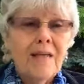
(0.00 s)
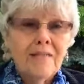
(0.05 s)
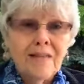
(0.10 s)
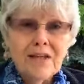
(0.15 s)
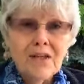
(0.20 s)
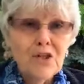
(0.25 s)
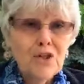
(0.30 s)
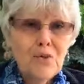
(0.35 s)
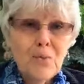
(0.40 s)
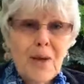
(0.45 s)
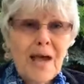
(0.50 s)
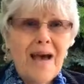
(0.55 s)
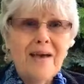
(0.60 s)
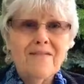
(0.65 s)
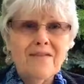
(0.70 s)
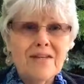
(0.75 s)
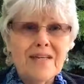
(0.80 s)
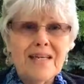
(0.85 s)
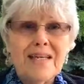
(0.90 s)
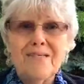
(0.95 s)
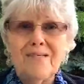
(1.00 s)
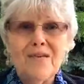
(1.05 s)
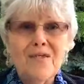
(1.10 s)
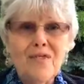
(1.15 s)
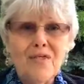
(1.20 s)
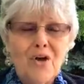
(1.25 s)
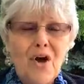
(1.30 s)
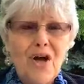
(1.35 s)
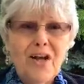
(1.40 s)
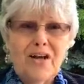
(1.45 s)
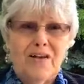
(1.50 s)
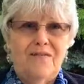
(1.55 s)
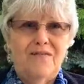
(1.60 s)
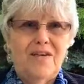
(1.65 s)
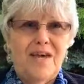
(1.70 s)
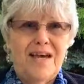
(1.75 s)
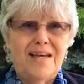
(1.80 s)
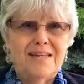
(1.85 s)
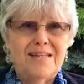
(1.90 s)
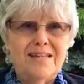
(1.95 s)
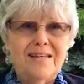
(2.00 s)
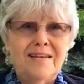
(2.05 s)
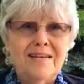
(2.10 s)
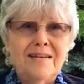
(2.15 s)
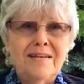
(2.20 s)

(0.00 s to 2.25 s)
that you haven't even thought of yet.